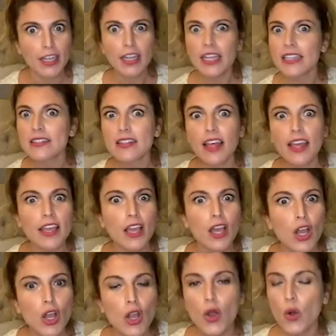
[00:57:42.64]
It's like
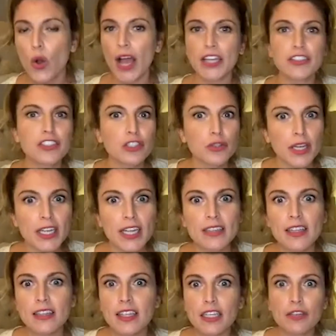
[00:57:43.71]
I do it, and
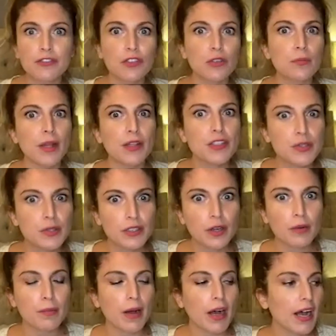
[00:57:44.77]
then like a few months would
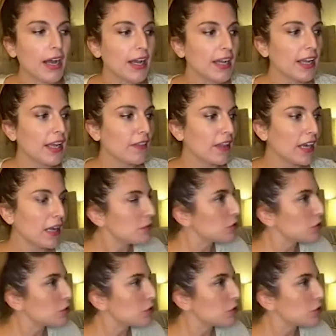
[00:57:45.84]
go by, and then I would